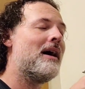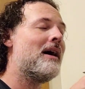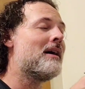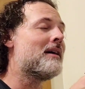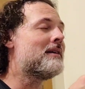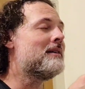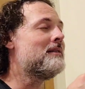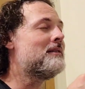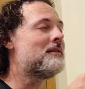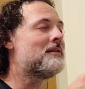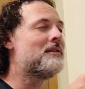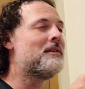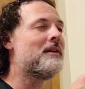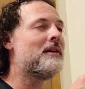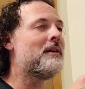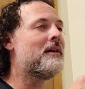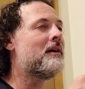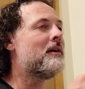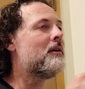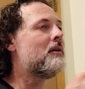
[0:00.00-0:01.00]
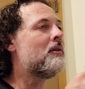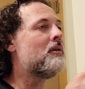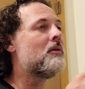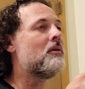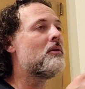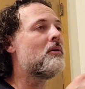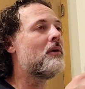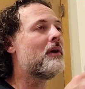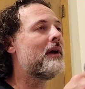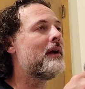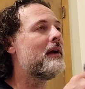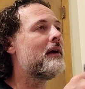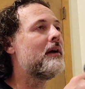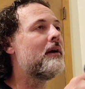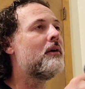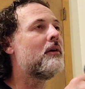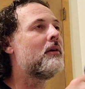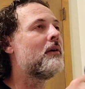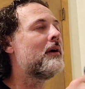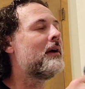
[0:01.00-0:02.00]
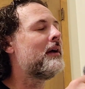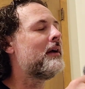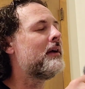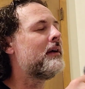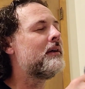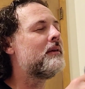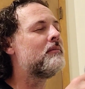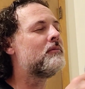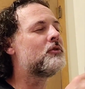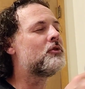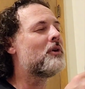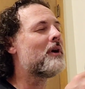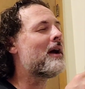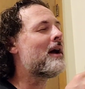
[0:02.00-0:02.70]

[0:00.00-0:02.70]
I can still hear him